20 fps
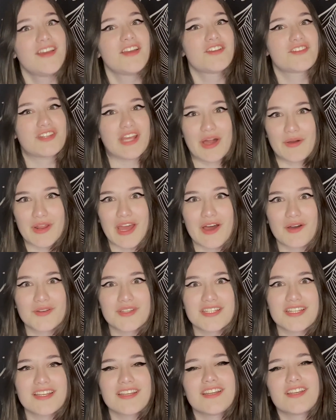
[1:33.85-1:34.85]
Shout
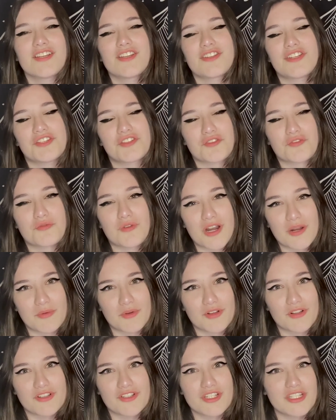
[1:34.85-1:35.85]
out. She's
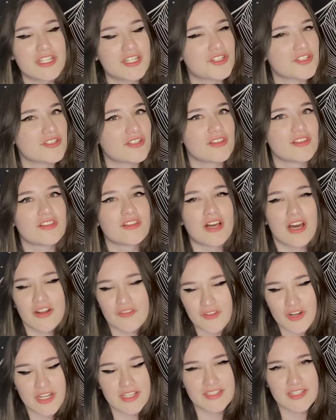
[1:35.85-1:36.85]
incredible. She teaches a lot
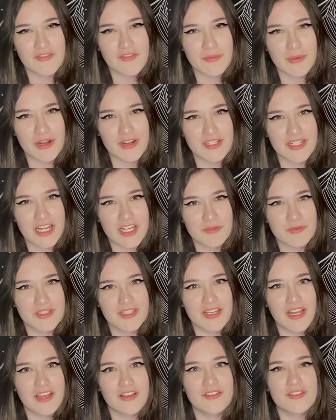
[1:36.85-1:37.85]
of great stuff about attachment
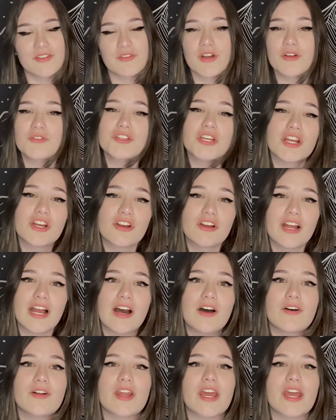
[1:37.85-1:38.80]
styles, so go check her out